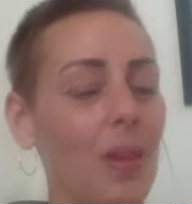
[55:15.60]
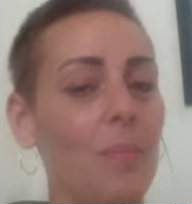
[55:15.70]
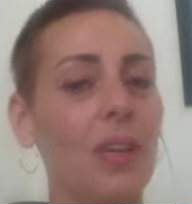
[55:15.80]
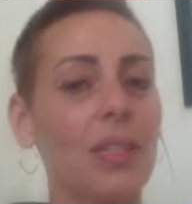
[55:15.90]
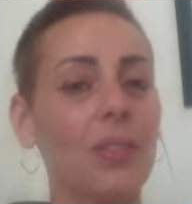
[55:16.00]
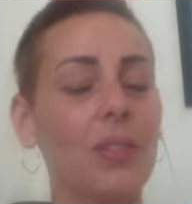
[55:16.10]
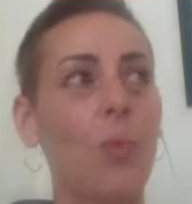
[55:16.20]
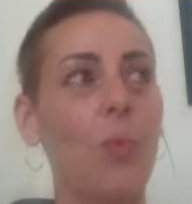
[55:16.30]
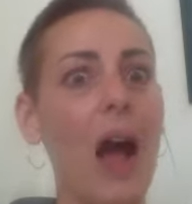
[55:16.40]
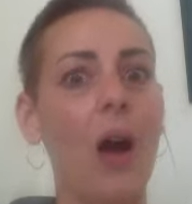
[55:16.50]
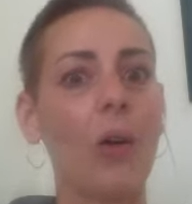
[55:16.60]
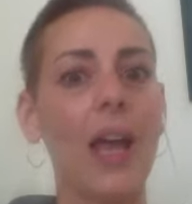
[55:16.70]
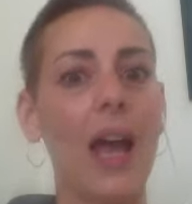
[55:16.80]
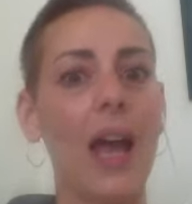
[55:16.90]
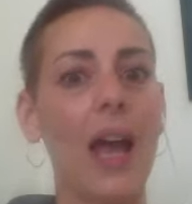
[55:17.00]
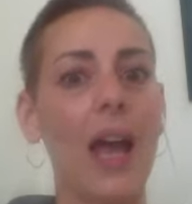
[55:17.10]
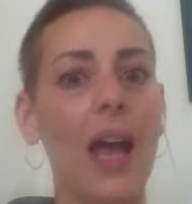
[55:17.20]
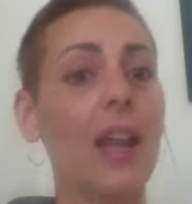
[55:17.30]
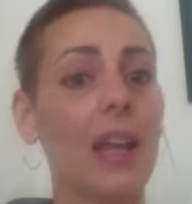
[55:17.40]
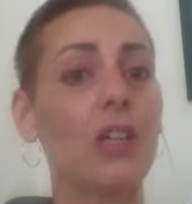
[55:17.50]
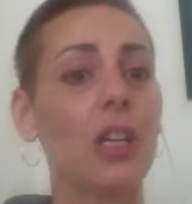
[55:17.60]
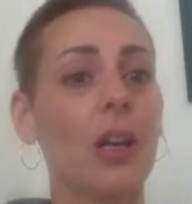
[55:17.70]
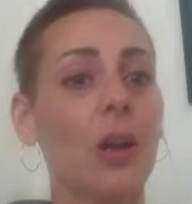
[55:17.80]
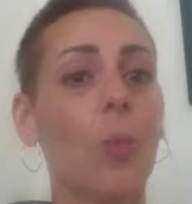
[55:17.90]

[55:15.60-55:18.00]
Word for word: because I was like, wow, okay, I got a lot of energy here.